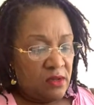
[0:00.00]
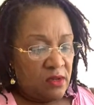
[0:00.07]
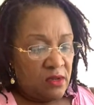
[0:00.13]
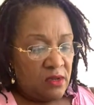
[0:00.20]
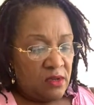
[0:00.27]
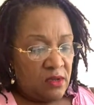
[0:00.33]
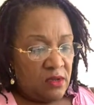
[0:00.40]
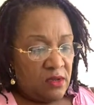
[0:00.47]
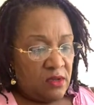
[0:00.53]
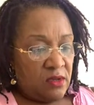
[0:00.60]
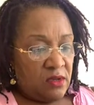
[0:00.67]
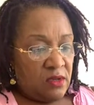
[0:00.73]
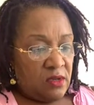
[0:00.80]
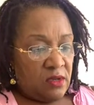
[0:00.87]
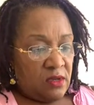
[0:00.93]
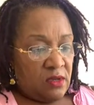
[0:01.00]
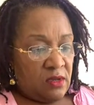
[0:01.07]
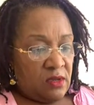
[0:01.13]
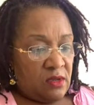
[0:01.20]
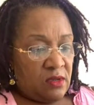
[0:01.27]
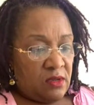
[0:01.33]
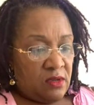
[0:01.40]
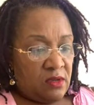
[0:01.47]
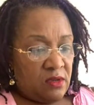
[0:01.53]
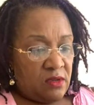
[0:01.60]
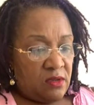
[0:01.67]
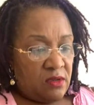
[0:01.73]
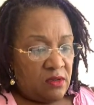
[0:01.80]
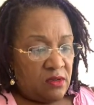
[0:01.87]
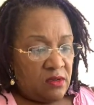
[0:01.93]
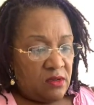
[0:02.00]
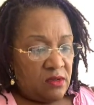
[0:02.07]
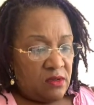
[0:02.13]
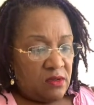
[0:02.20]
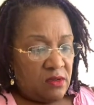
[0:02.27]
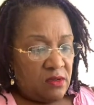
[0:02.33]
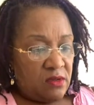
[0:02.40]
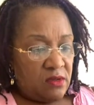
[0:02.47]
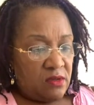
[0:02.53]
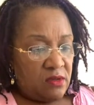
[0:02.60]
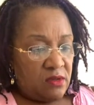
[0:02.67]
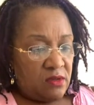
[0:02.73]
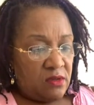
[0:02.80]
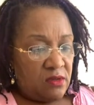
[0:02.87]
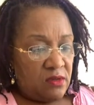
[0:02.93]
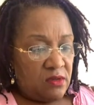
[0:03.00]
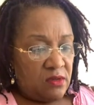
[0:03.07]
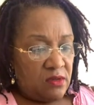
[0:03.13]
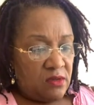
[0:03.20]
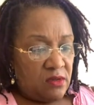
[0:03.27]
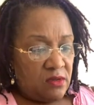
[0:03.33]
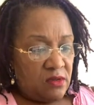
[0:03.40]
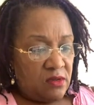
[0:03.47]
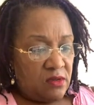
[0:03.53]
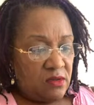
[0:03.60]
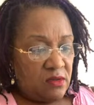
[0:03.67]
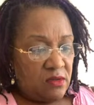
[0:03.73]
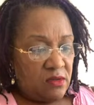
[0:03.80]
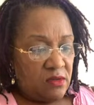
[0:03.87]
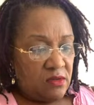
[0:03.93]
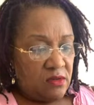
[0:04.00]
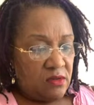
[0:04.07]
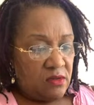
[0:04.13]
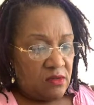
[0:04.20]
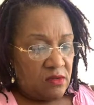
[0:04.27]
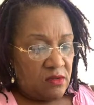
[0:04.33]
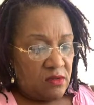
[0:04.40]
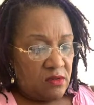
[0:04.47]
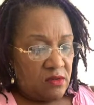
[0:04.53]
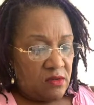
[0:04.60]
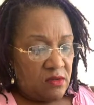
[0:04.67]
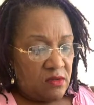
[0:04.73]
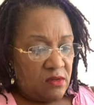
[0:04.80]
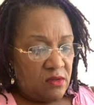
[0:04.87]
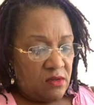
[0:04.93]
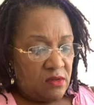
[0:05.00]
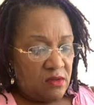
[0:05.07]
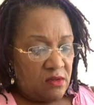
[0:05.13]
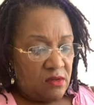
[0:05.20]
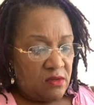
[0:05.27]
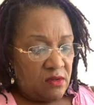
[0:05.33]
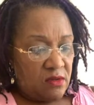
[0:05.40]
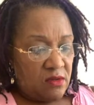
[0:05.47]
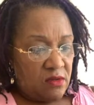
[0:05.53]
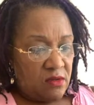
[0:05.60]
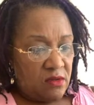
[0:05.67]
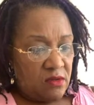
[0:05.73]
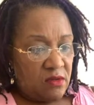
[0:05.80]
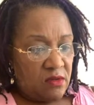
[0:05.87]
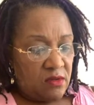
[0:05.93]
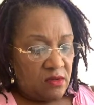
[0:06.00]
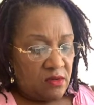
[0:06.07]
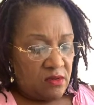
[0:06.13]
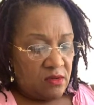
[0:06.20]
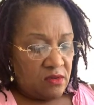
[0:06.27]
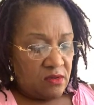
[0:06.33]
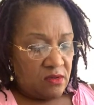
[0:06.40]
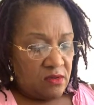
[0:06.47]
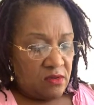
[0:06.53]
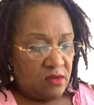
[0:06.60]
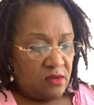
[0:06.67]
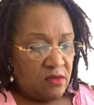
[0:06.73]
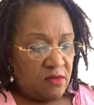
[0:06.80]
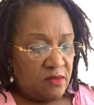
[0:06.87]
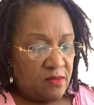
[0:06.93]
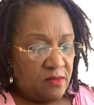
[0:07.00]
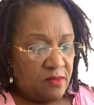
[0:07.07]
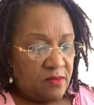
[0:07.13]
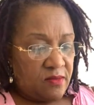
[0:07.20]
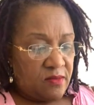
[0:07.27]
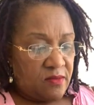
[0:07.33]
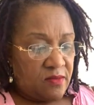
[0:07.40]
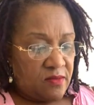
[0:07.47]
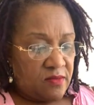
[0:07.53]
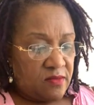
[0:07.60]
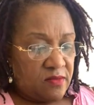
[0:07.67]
Nothing is said.